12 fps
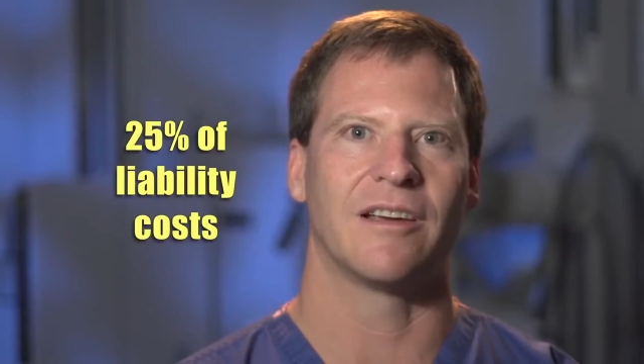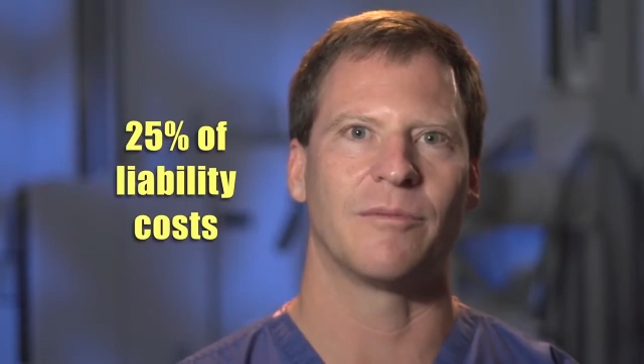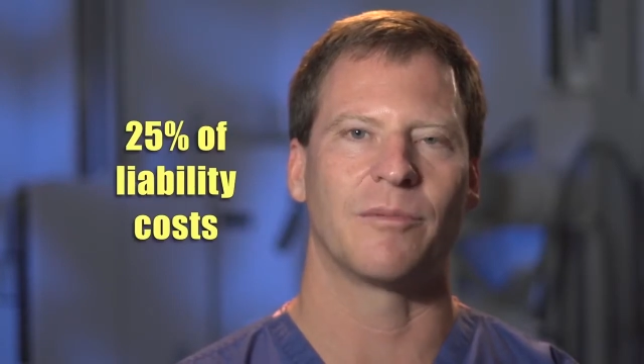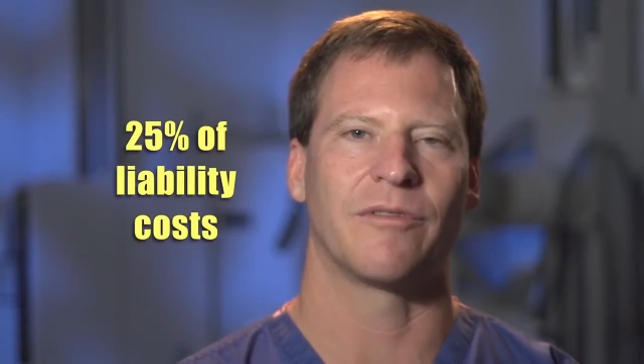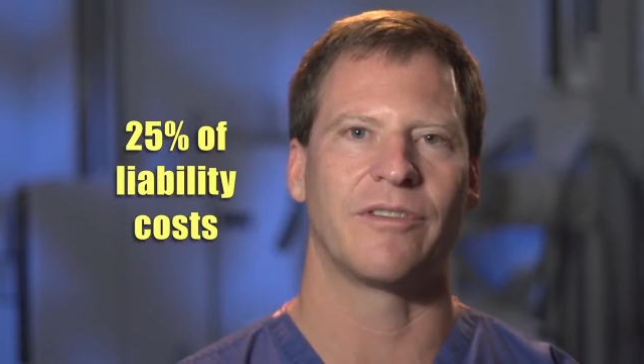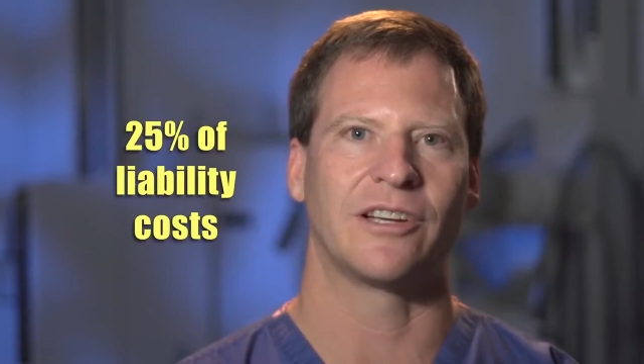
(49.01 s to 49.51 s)

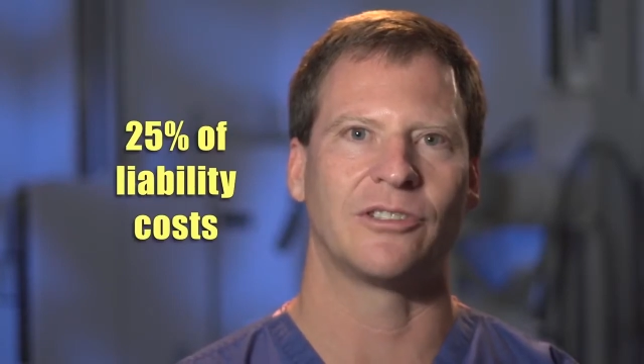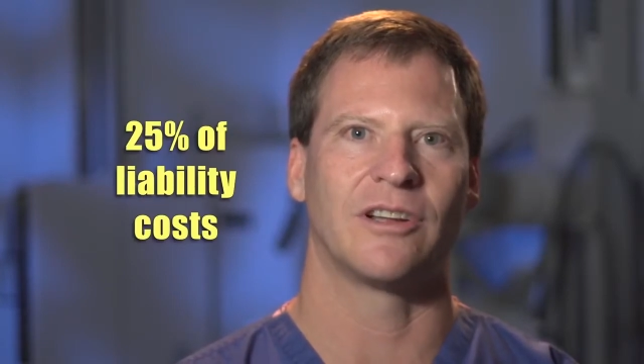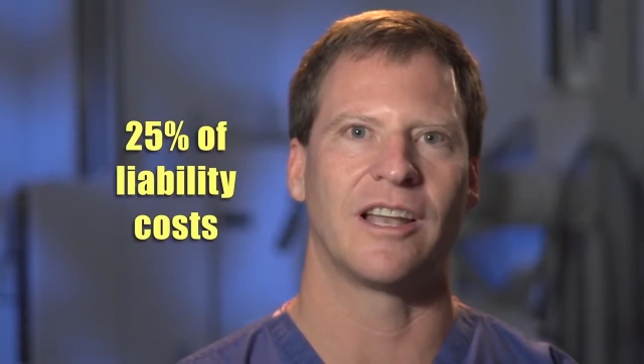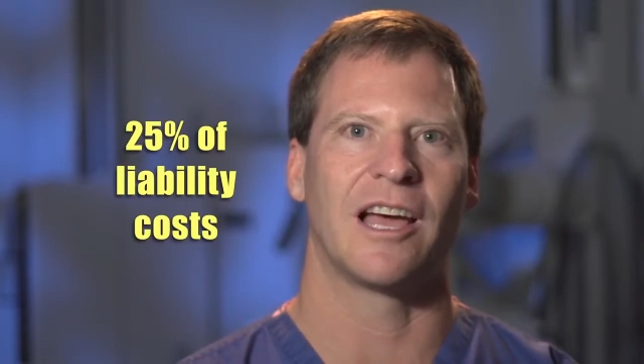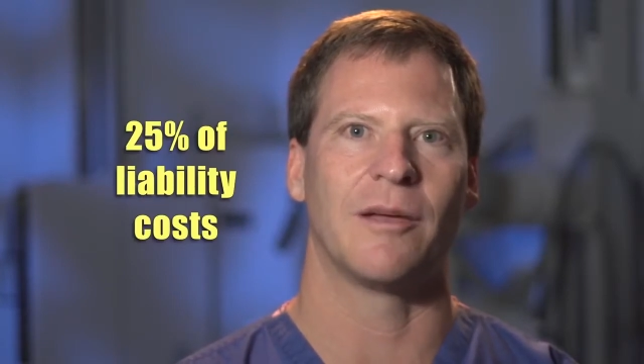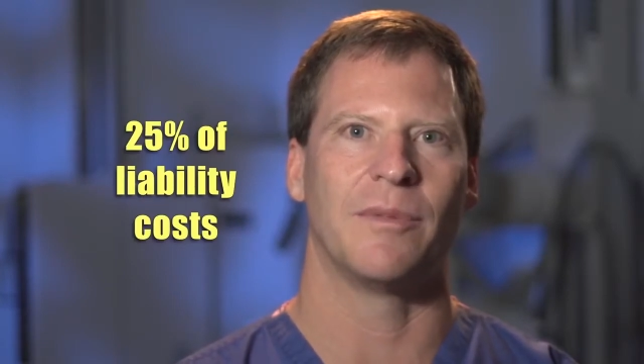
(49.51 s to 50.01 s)
of
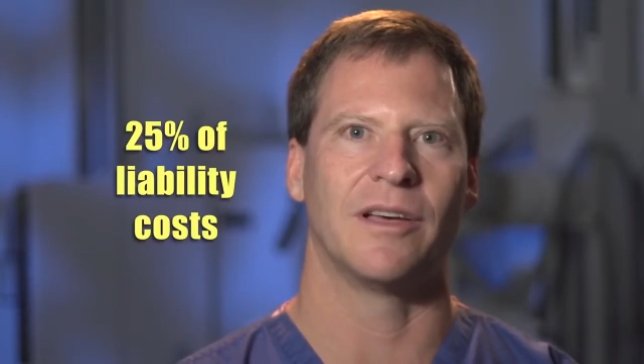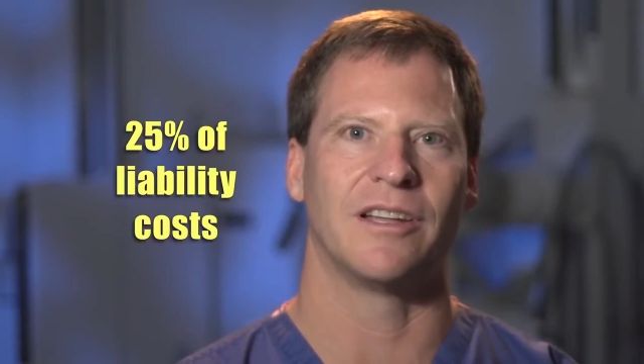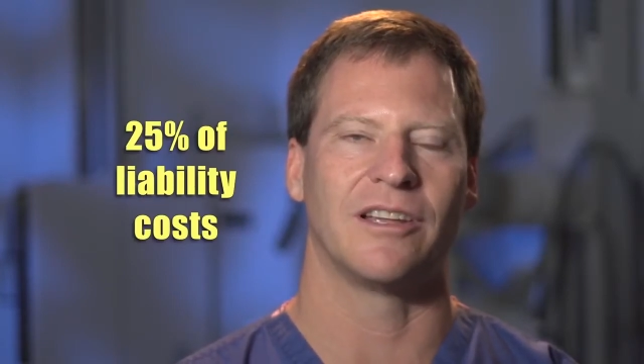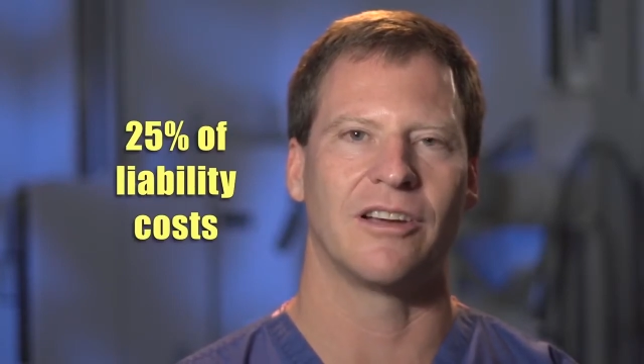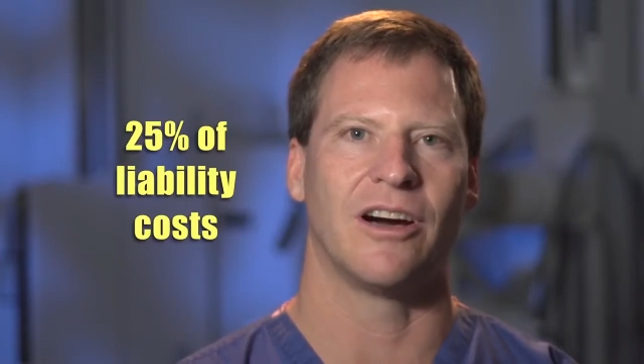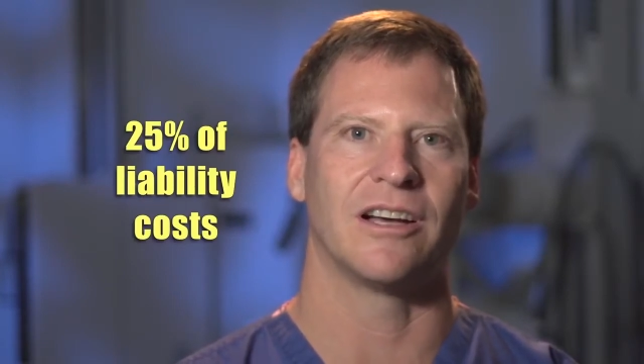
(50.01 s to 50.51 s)
professional
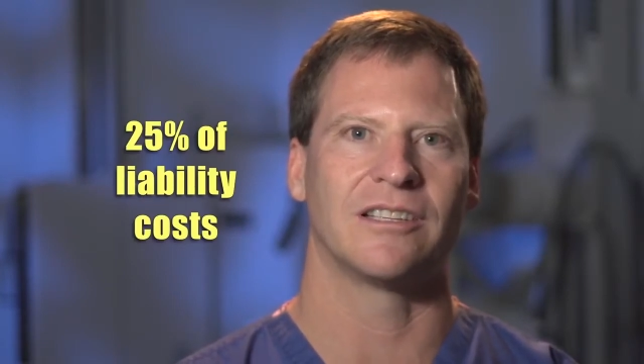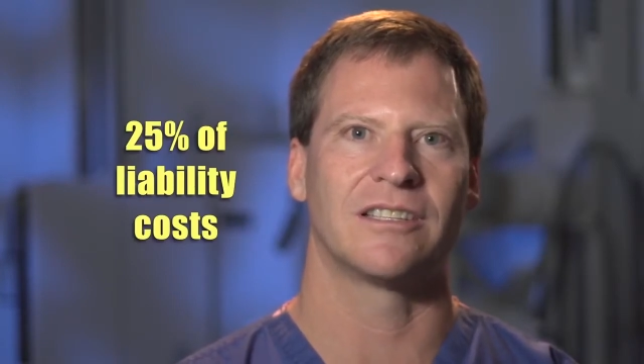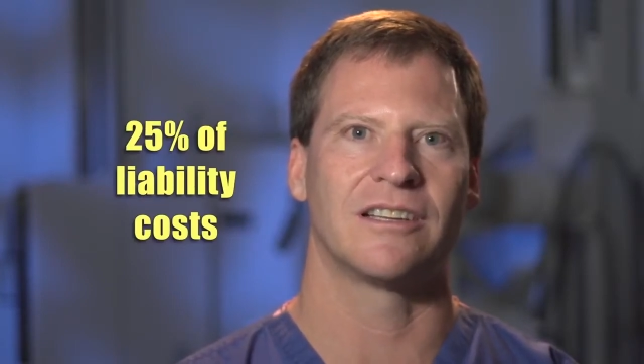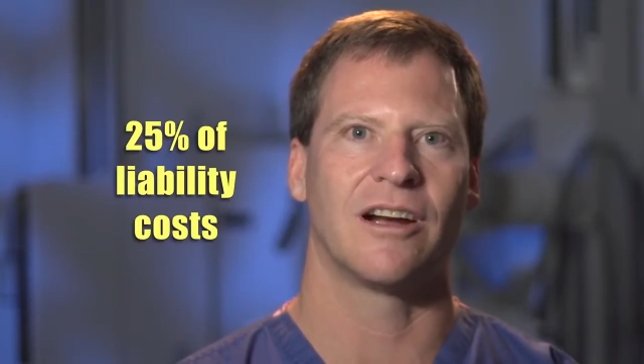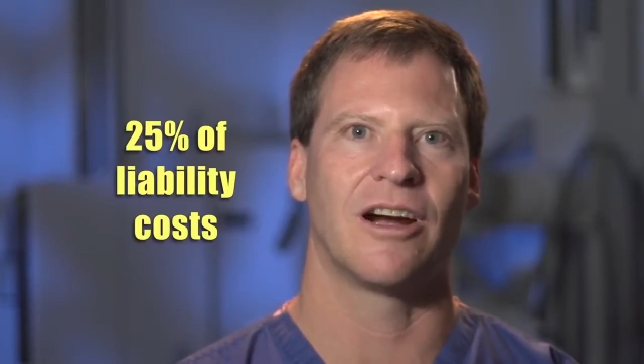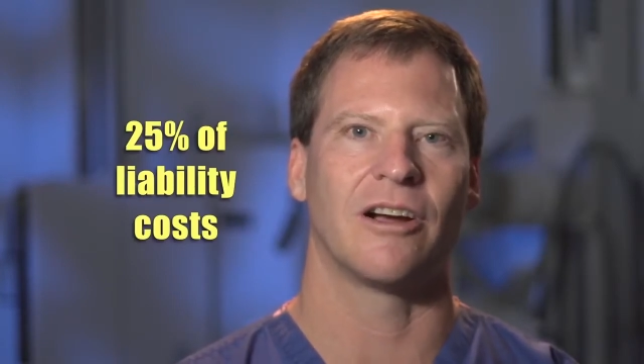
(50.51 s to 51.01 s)
liability costs